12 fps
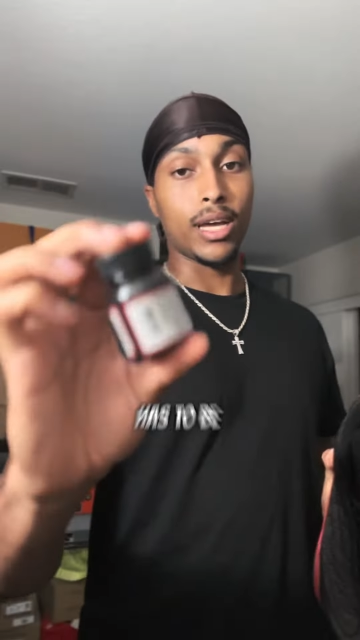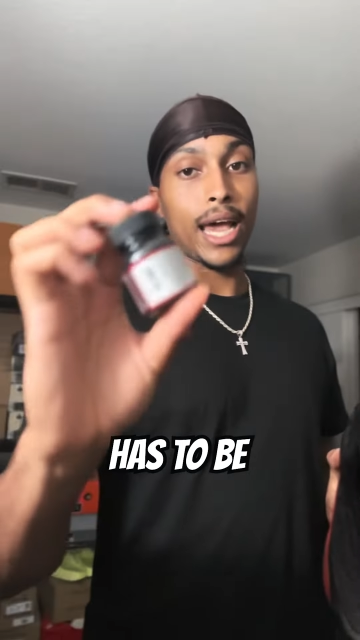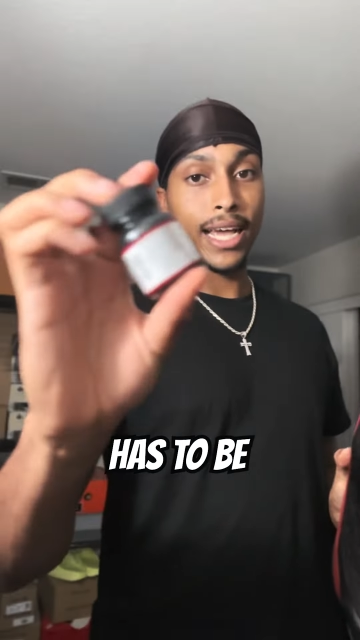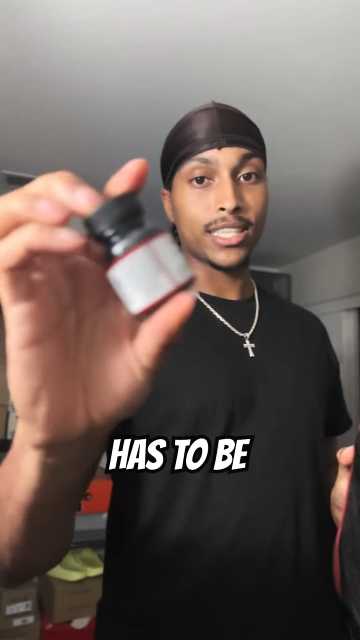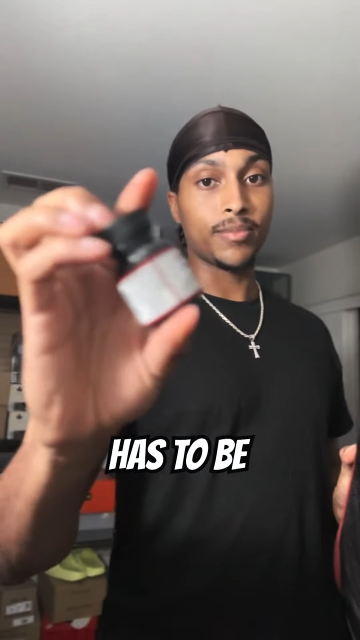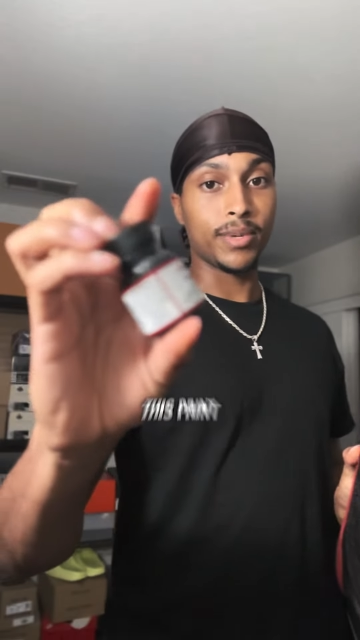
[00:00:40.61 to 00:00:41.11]

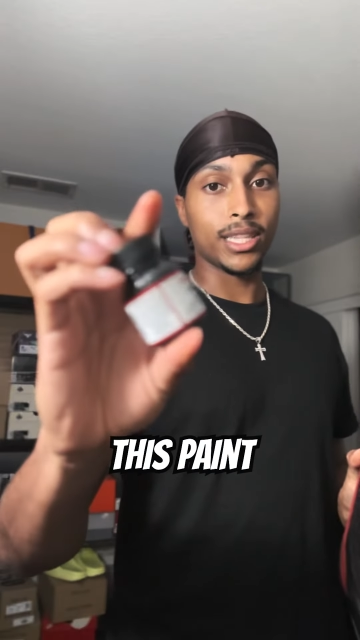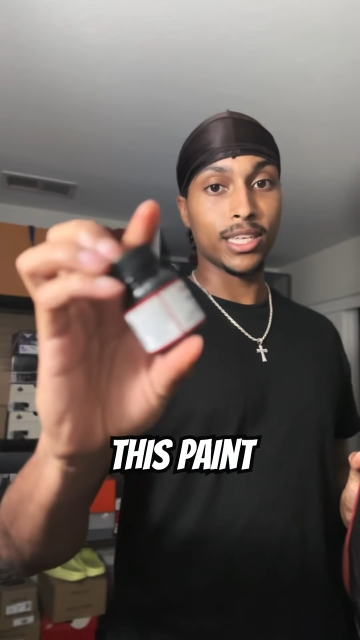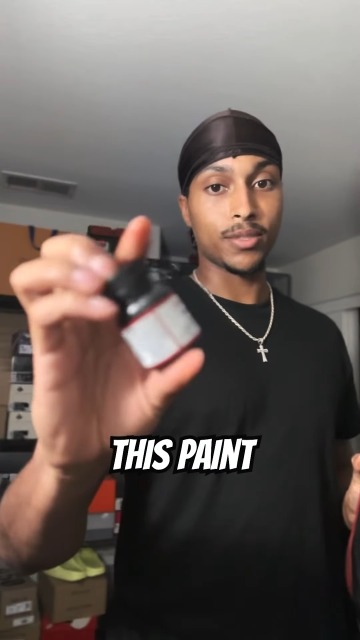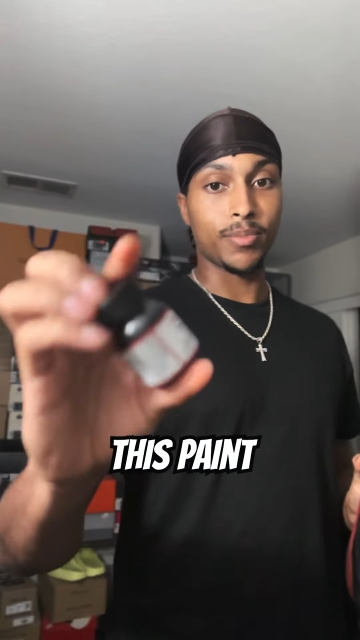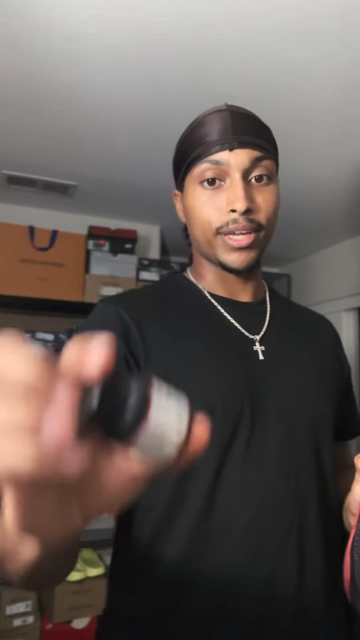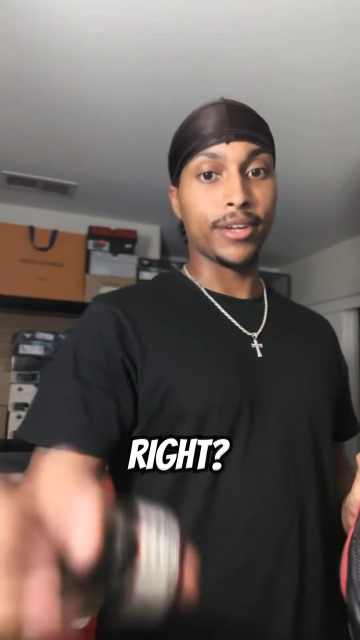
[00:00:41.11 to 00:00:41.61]
has to be
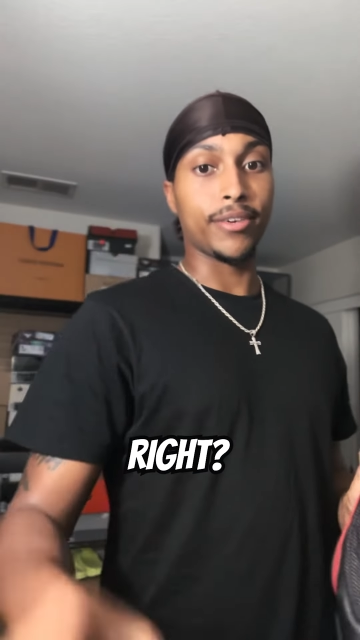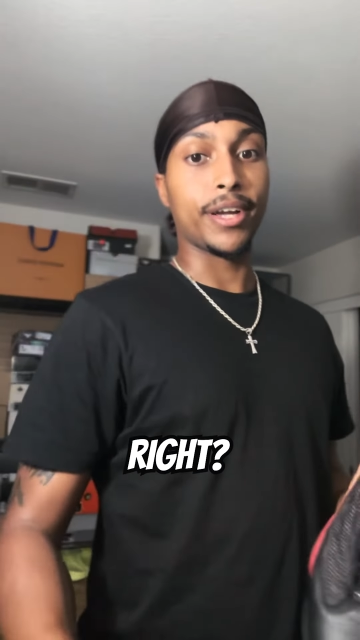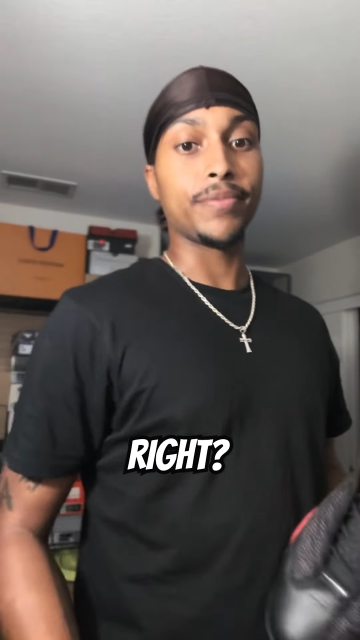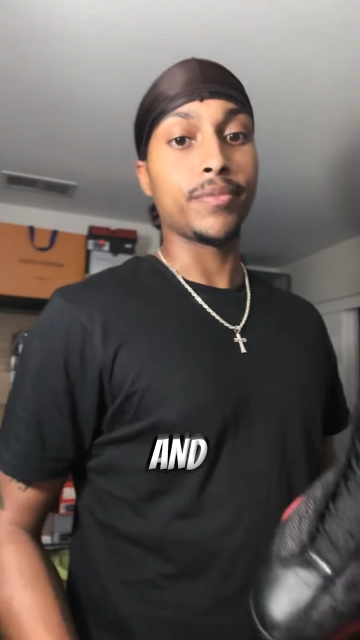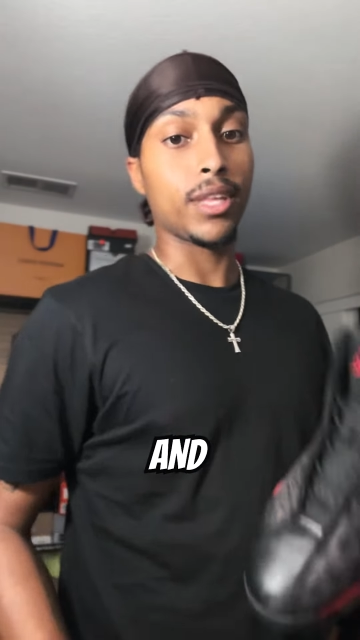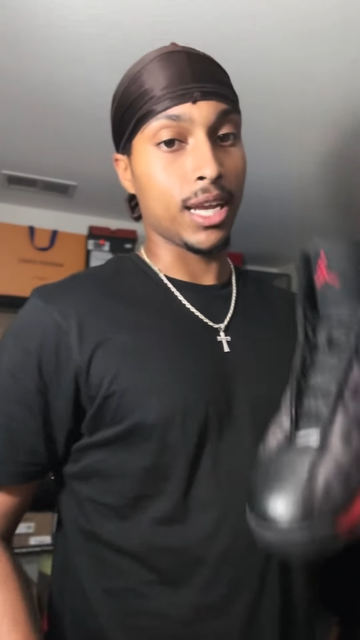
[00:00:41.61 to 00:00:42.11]
this paint,
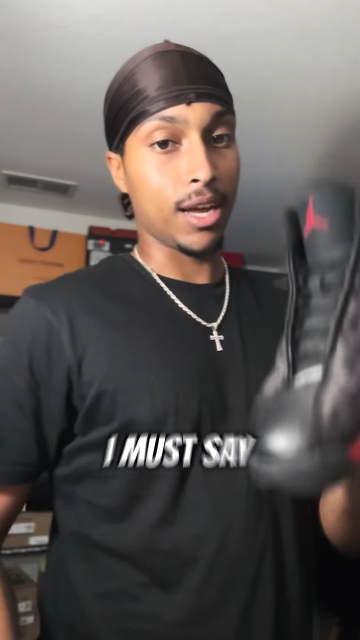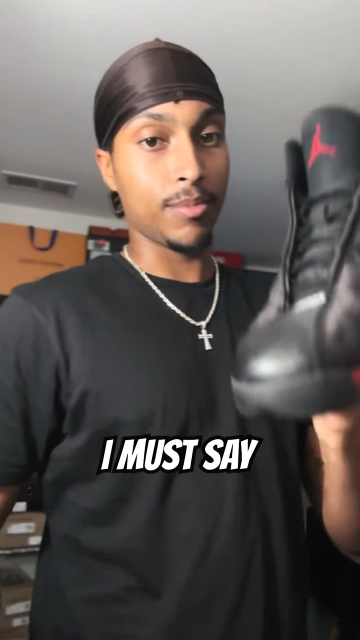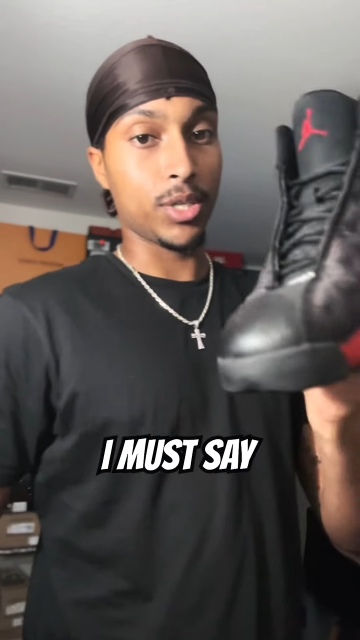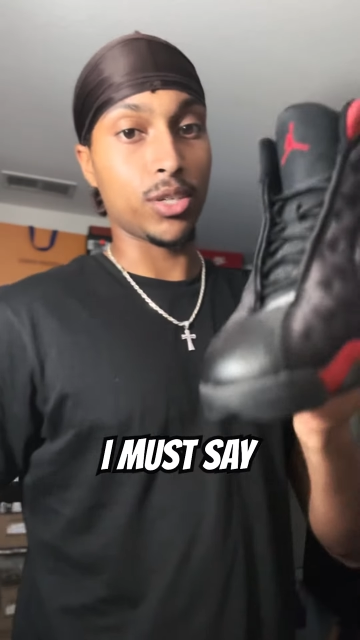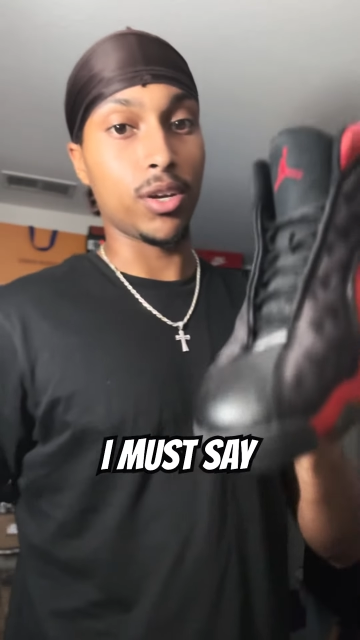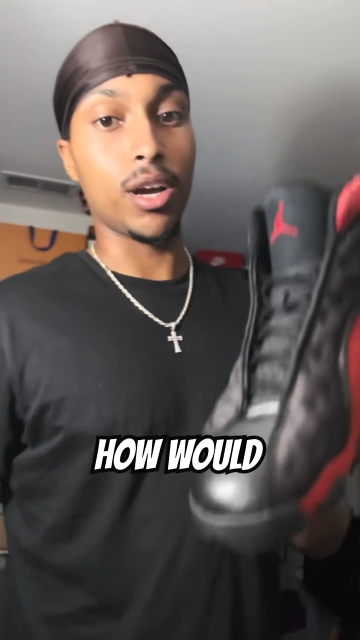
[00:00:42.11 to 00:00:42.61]
right? And now I'm gonna
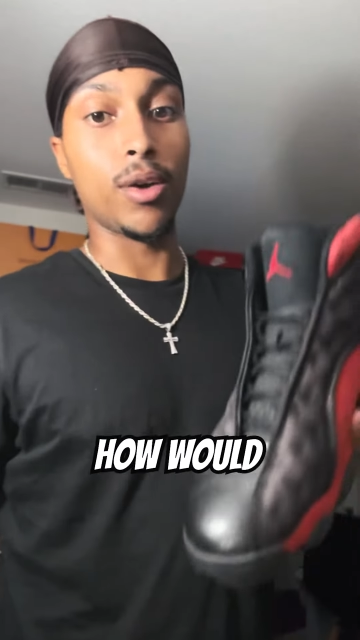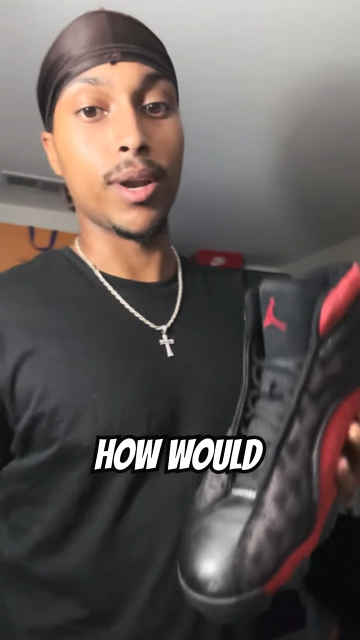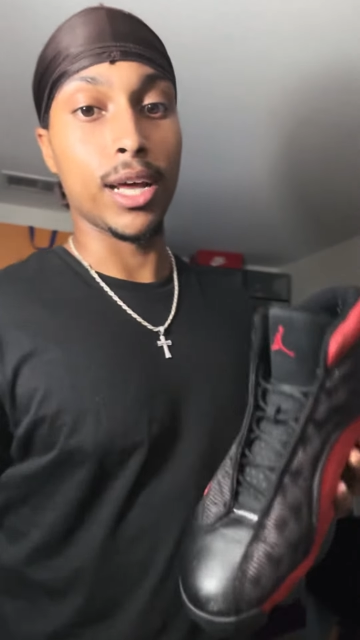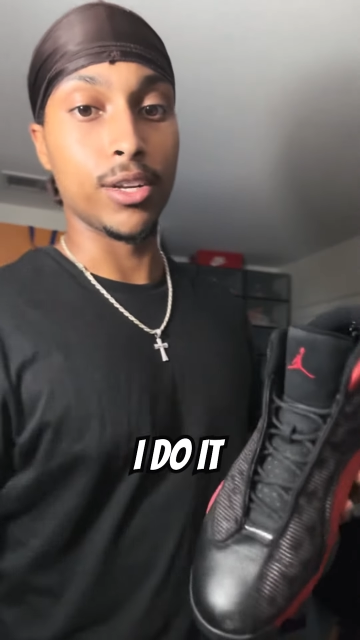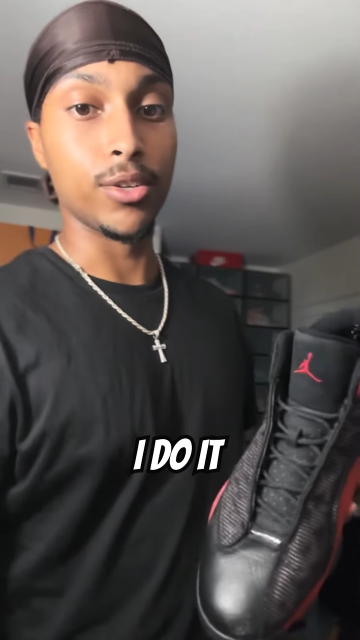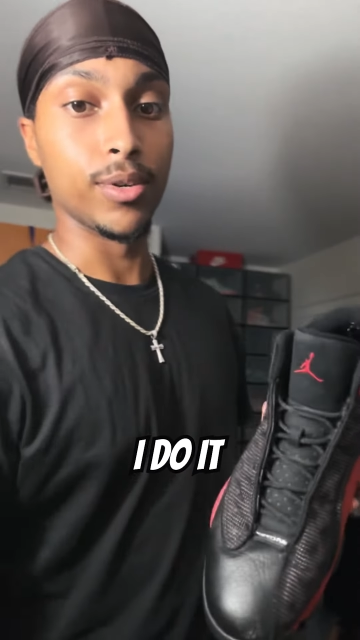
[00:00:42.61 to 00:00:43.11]
show y'all what
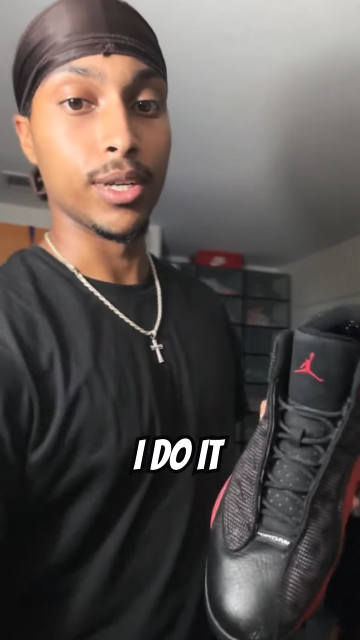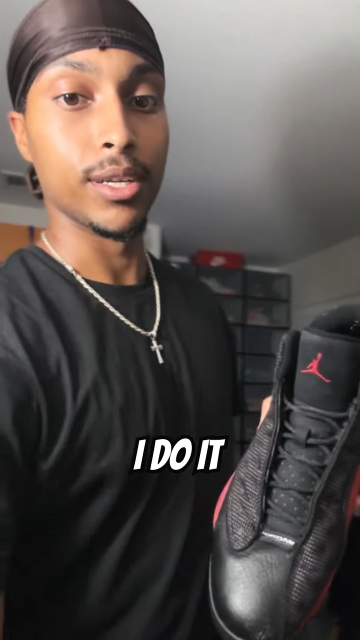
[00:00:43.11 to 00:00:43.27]
I do with it.